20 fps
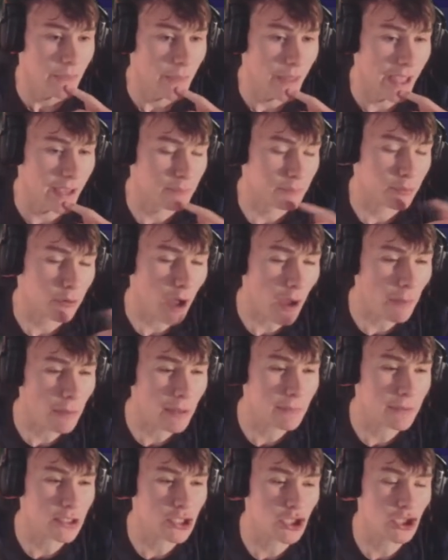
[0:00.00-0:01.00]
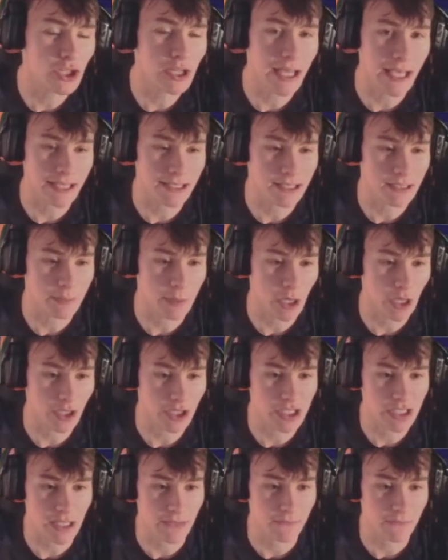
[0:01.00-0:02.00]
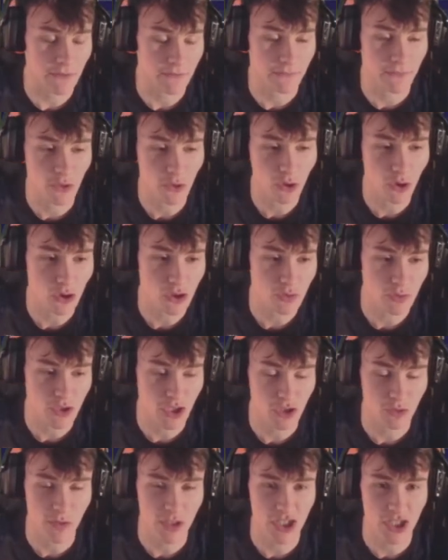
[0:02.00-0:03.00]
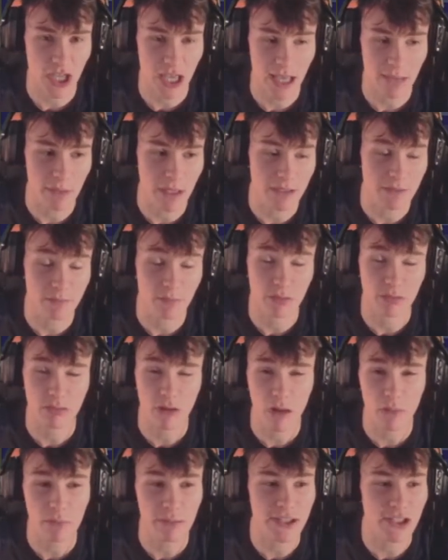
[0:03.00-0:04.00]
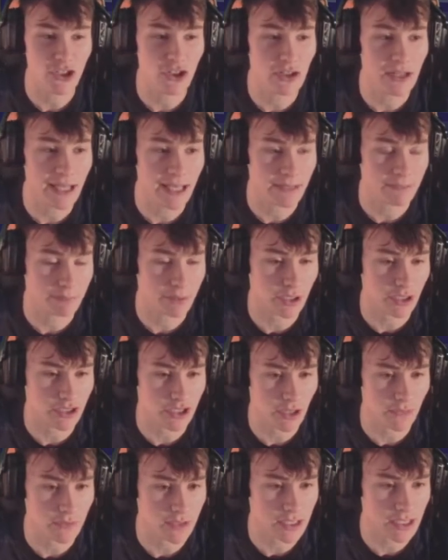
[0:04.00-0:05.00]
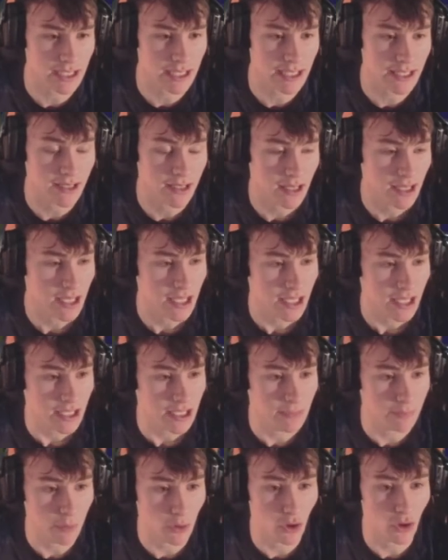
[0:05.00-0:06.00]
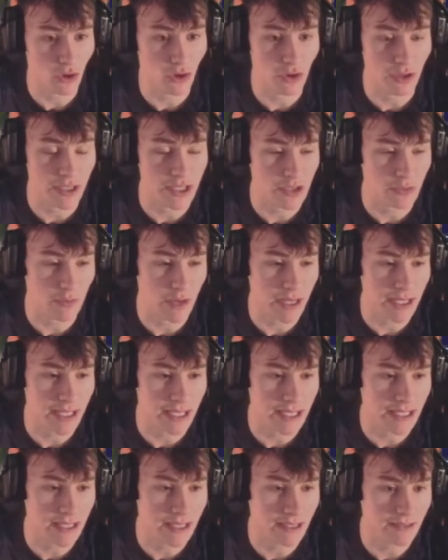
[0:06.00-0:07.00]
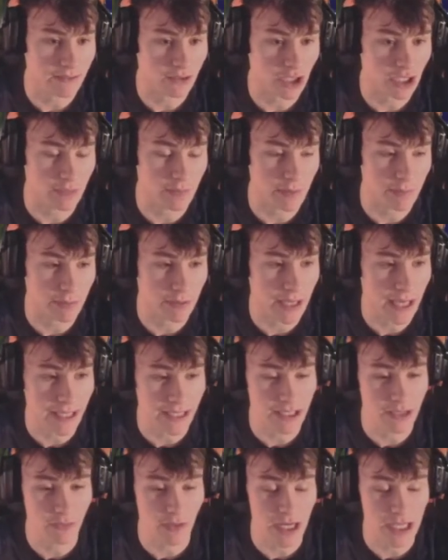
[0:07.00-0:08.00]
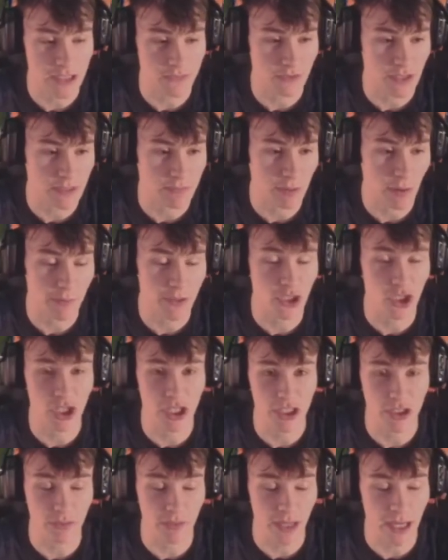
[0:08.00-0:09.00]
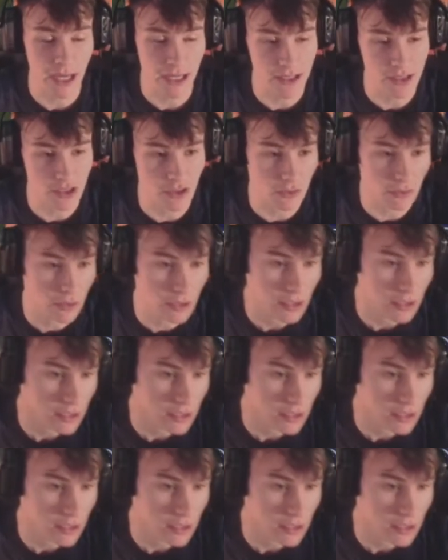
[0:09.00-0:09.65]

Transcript: It'd probably be too late, to be honest. If FootyKingOfficial was to switch to him, it's probably too late, because obviously the ball is already going to be played into Rashford. It's probably too late to react. So,